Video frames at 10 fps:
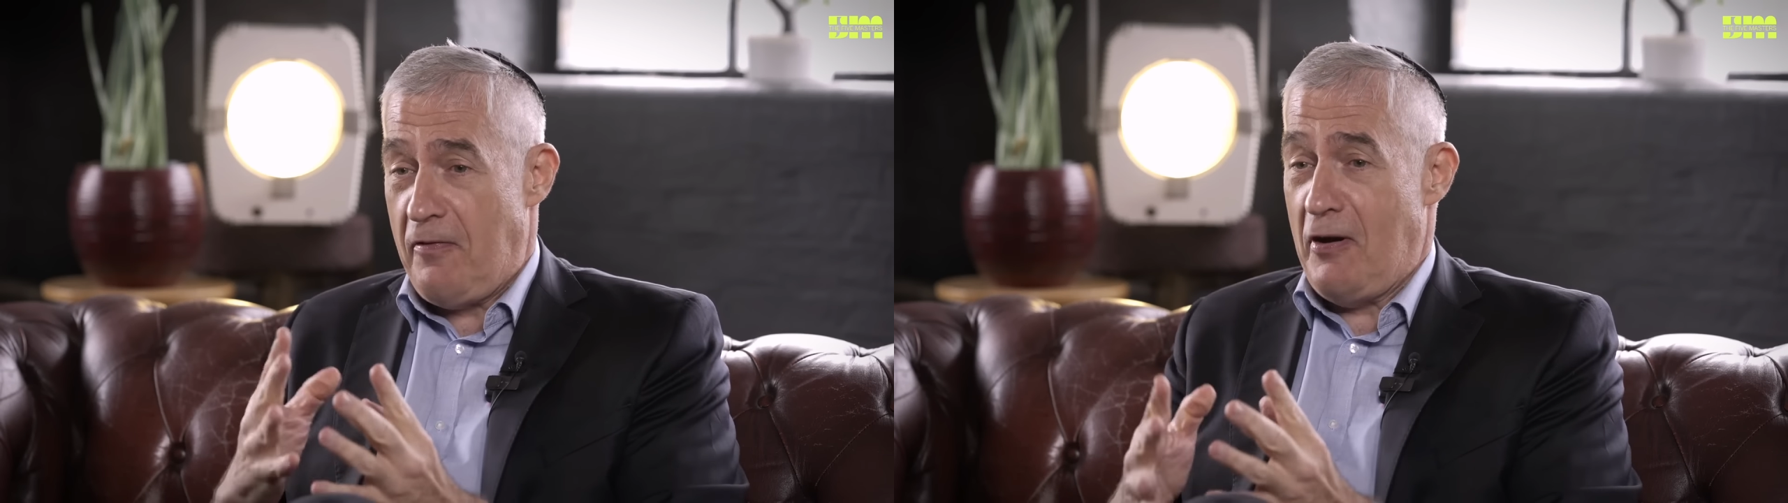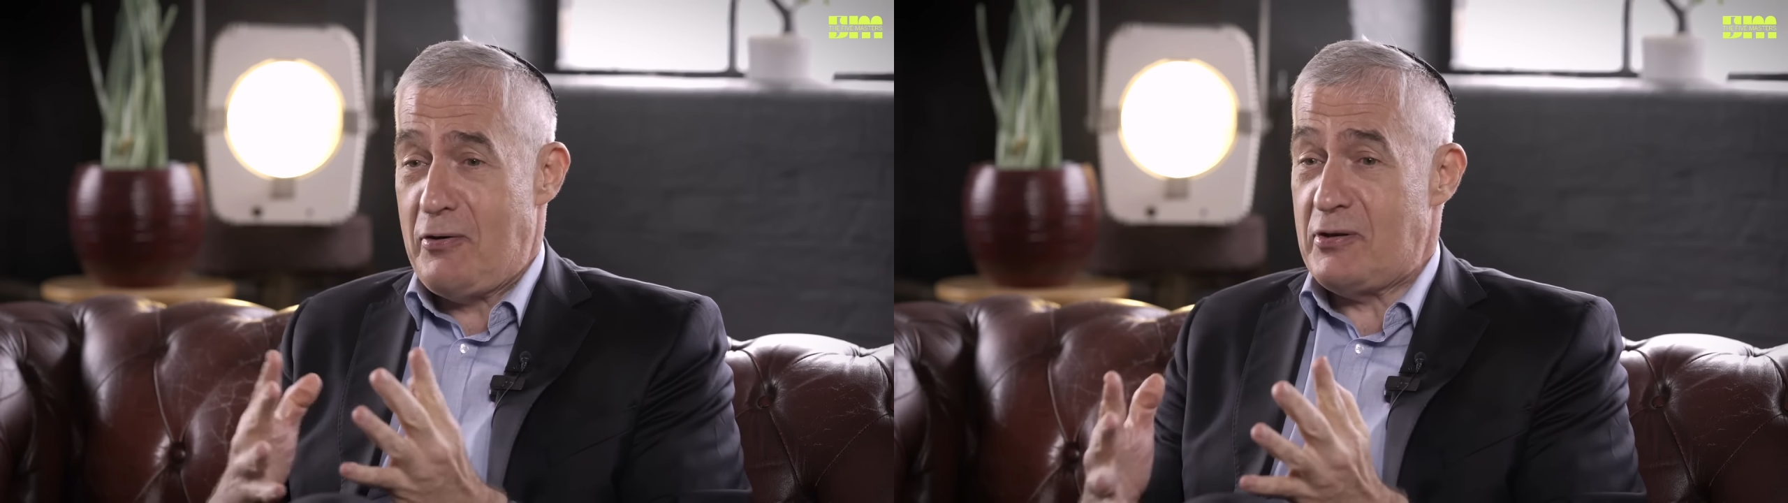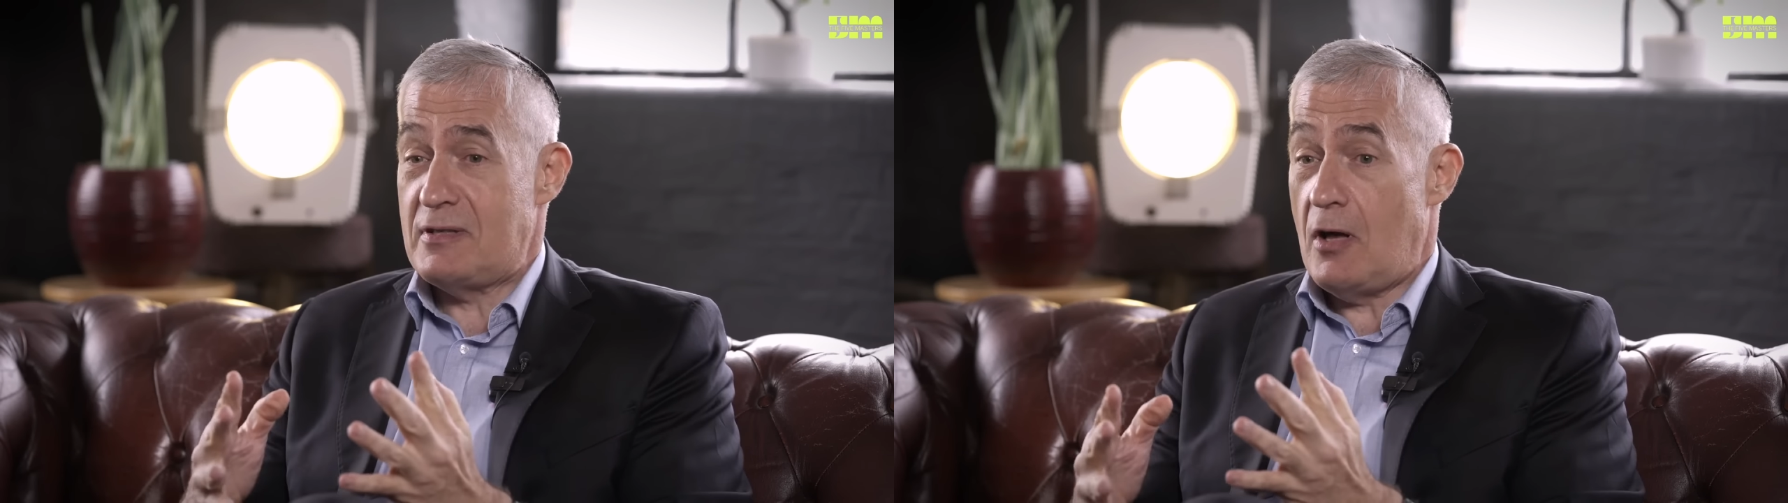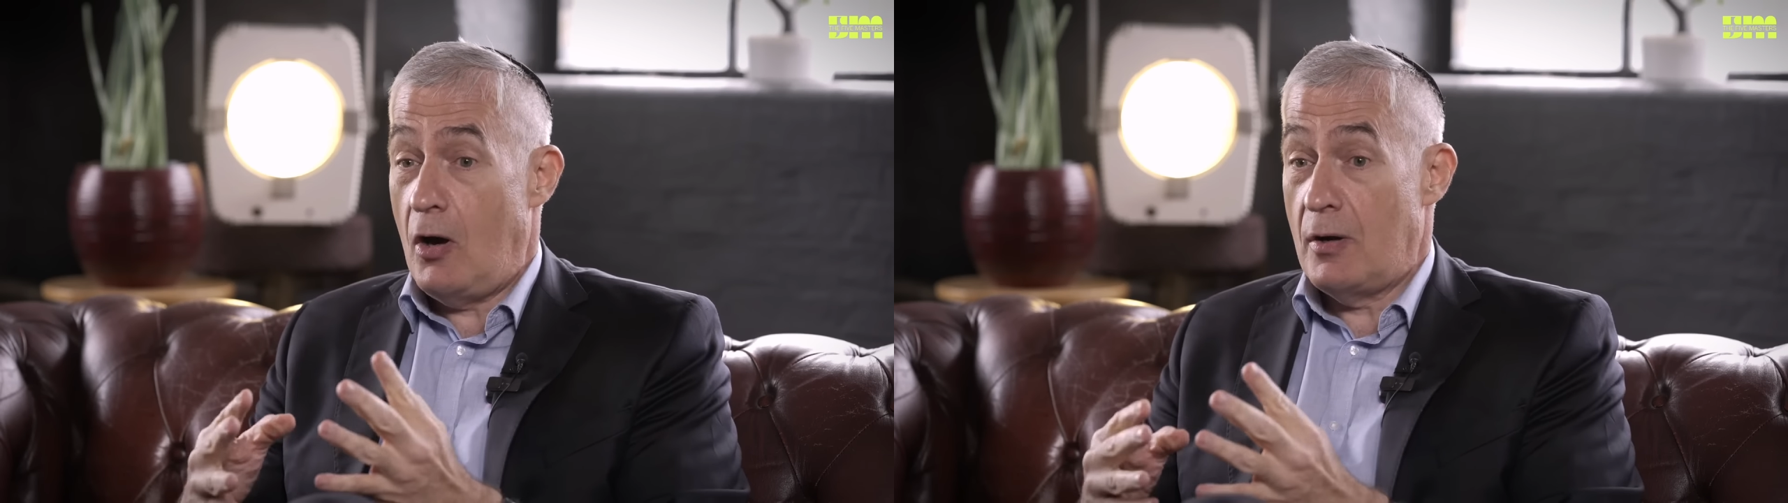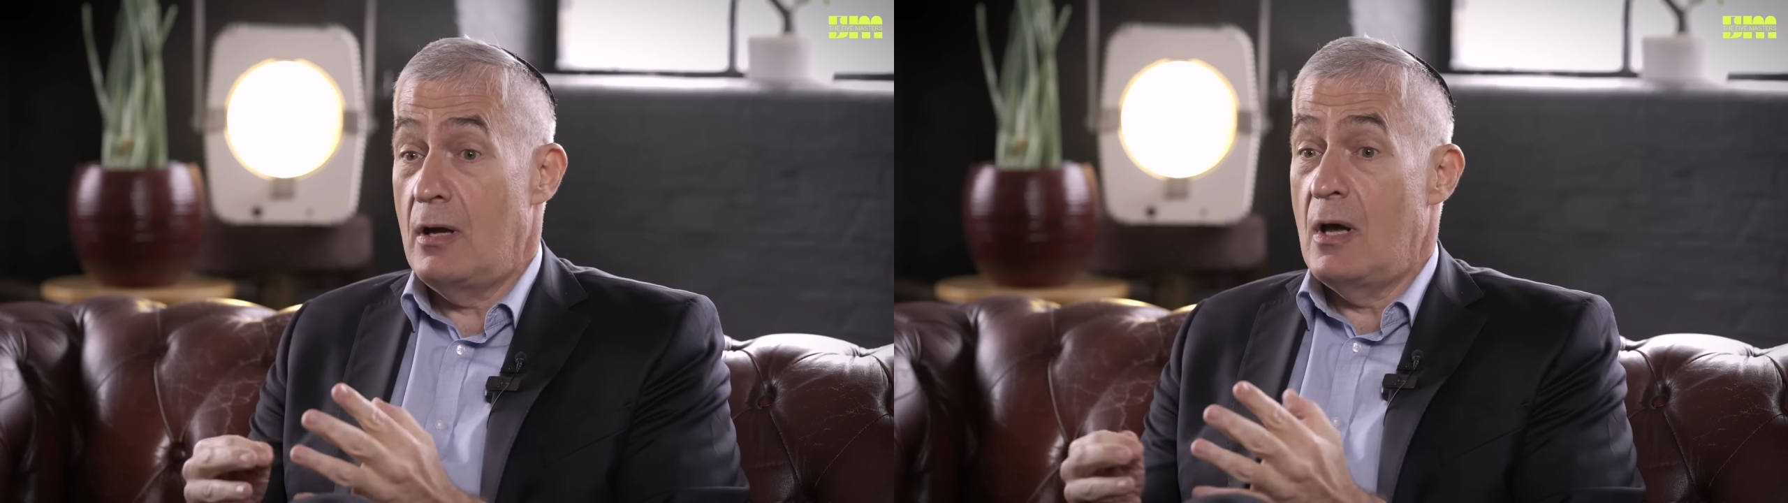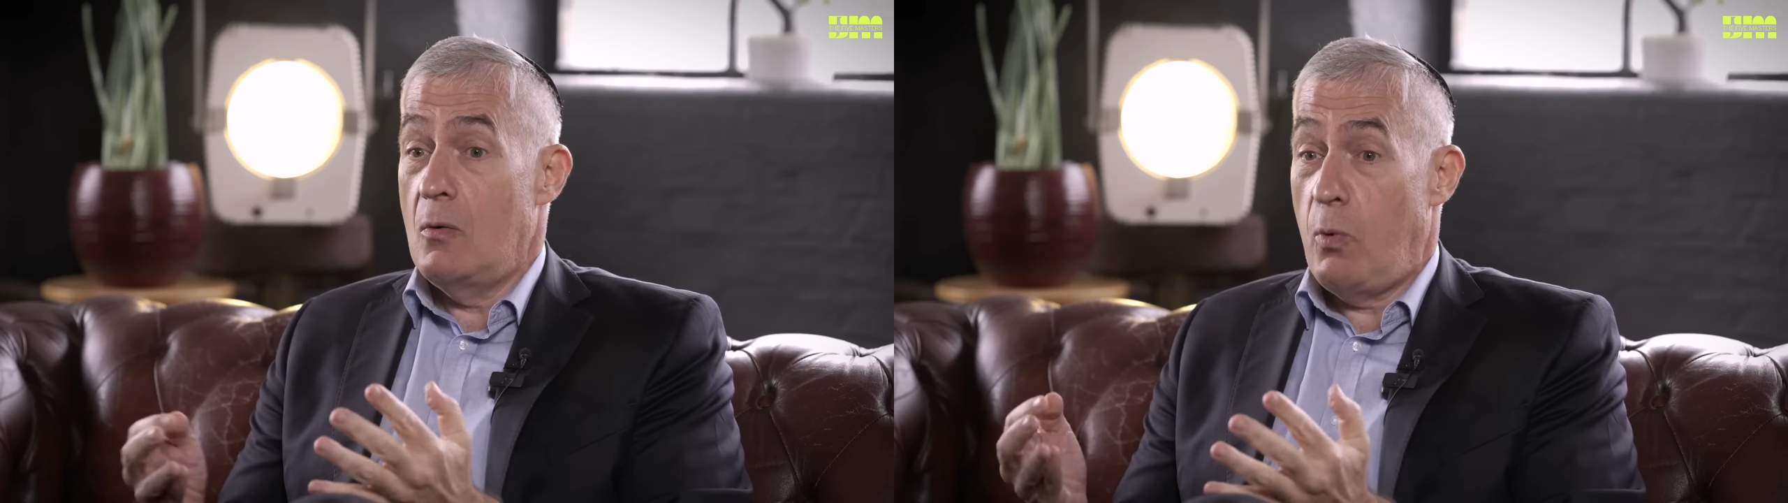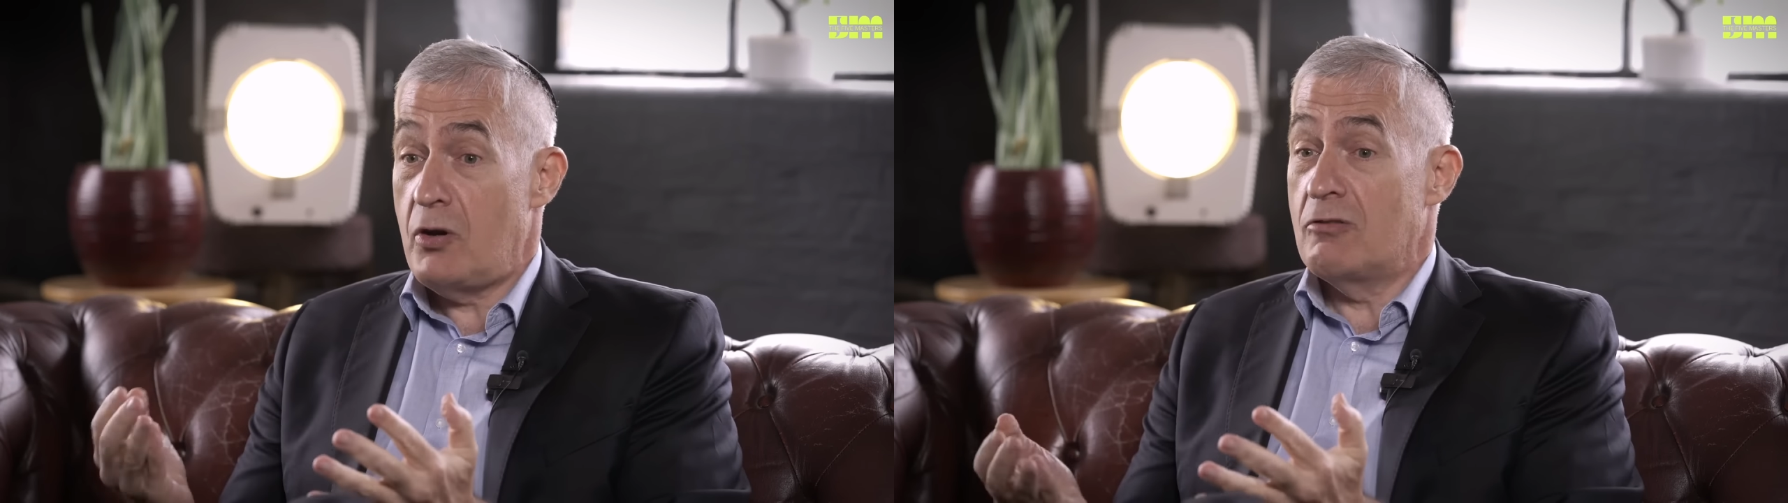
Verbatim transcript: focused on what